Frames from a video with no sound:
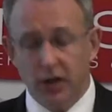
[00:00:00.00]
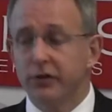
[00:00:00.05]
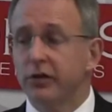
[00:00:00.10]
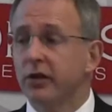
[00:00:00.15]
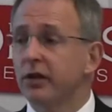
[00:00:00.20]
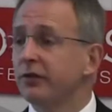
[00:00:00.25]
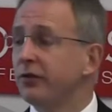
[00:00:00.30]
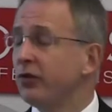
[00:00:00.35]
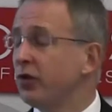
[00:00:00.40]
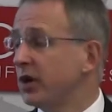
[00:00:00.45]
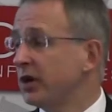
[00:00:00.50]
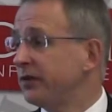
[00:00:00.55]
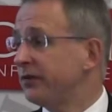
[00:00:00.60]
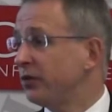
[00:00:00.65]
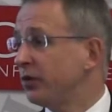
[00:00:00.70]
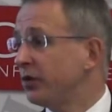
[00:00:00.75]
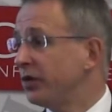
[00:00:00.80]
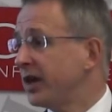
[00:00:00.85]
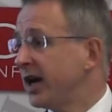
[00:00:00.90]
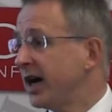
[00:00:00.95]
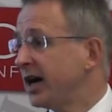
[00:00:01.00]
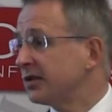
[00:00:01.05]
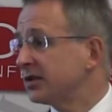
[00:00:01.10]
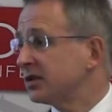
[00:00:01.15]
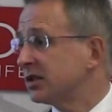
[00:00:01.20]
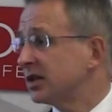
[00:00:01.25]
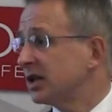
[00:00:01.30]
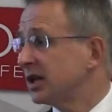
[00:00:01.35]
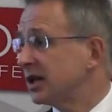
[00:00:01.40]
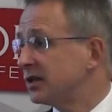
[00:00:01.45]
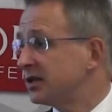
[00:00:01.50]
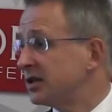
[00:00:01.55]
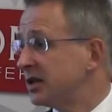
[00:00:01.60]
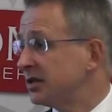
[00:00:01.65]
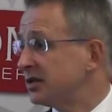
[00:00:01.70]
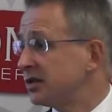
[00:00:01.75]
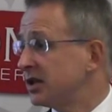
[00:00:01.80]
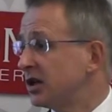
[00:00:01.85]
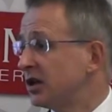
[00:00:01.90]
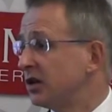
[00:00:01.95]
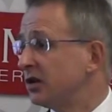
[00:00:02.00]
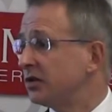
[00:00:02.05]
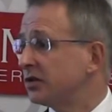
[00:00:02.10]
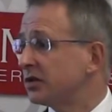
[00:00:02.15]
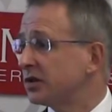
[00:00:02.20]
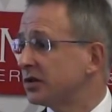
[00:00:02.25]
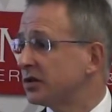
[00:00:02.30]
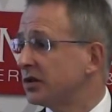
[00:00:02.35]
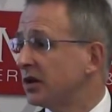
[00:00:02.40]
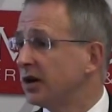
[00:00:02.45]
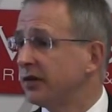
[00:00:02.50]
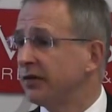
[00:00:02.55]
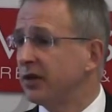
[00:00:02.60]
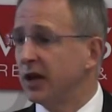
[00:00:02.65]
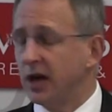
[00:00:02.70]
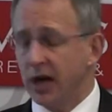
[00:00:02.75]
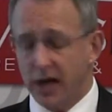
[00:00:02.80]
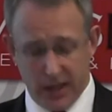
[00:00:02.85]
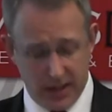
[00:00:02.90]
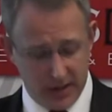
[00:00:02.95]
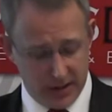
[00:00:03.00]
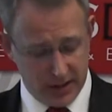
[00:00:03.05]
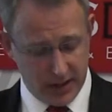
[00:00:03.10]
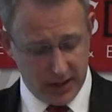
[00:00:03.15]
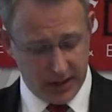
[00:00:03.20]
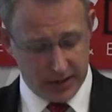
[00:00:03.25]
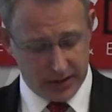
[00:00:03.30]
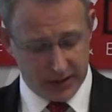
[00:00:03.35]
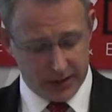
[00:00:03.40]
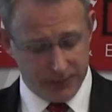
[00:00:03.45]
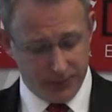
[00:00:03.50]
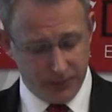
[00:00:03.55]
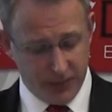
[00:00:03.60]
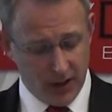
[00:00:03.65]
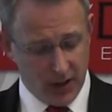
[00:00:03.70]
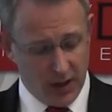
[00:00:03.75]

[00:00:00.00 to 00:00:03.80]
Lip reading: for the 44,000 existing users of the ISS.